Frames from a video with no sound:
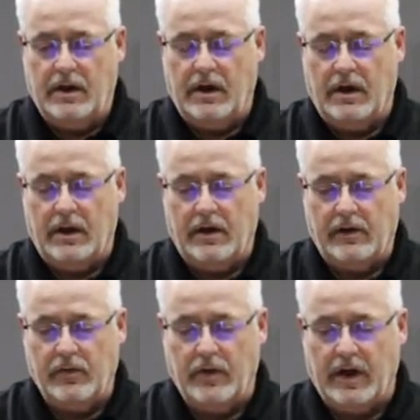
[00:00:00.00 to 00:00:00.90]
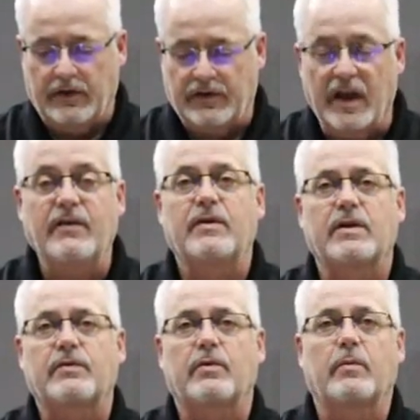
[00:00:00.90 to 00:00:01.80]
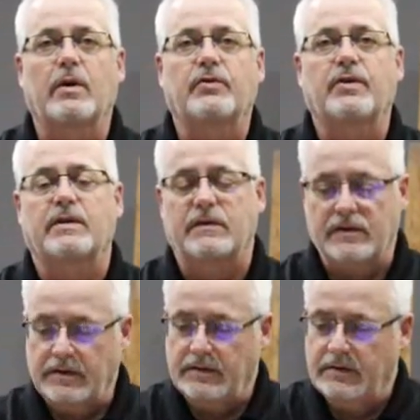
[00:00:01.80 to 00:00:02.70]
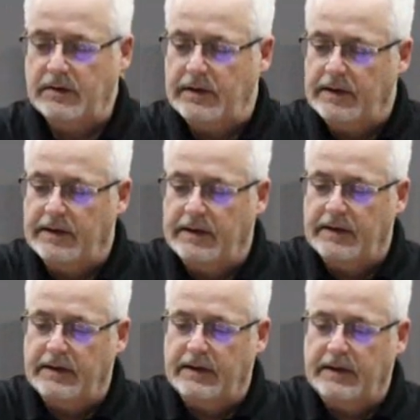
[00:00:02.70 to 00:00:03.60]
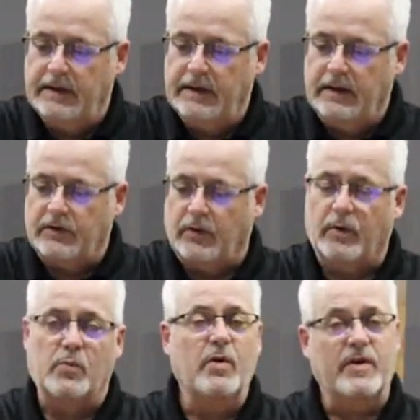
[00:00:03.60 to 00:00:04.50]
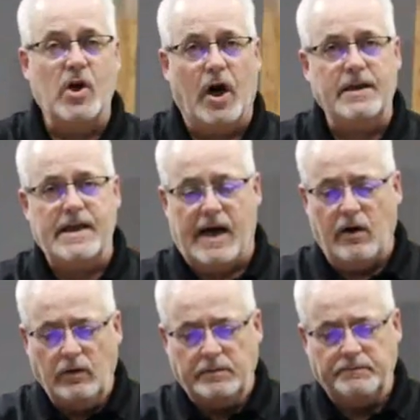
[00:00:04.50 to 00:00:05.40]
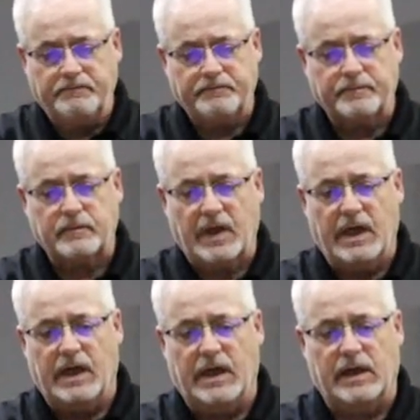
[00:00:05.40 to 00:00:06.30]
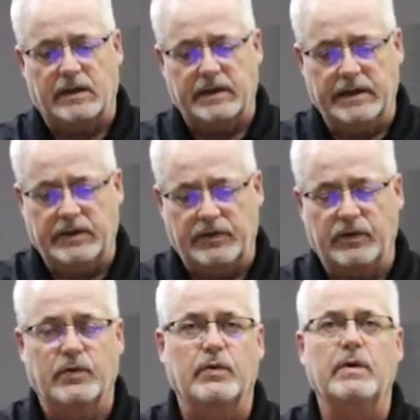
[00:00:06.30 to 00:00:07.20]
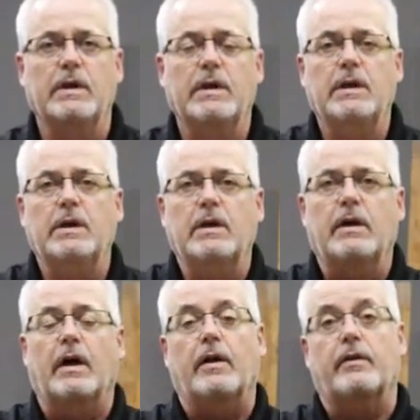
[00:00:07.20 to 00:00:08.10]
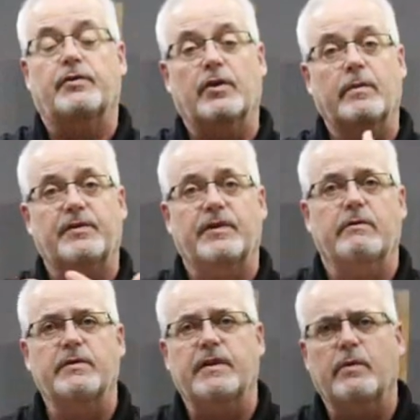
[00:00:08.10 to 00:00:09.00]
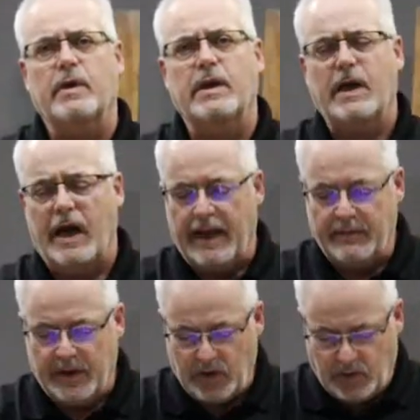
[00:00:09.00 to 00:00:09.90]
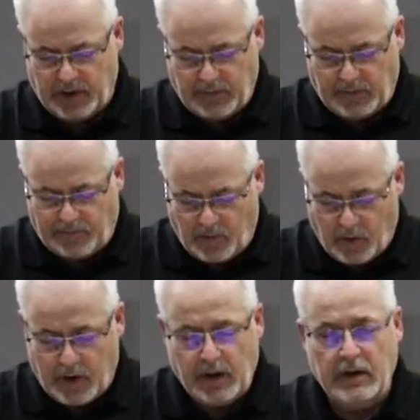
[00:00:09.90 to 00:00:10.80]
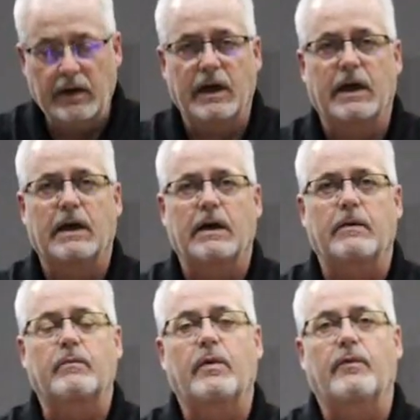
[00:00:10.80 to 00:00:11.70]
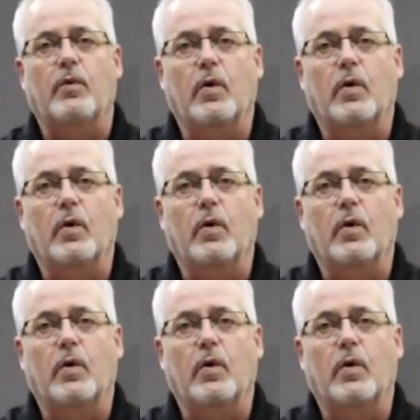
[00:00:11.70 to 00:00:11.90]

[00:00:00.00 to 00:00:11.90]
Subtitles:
who has saved us from our sins. So we're moving on now into the sermon series that we had been doing before the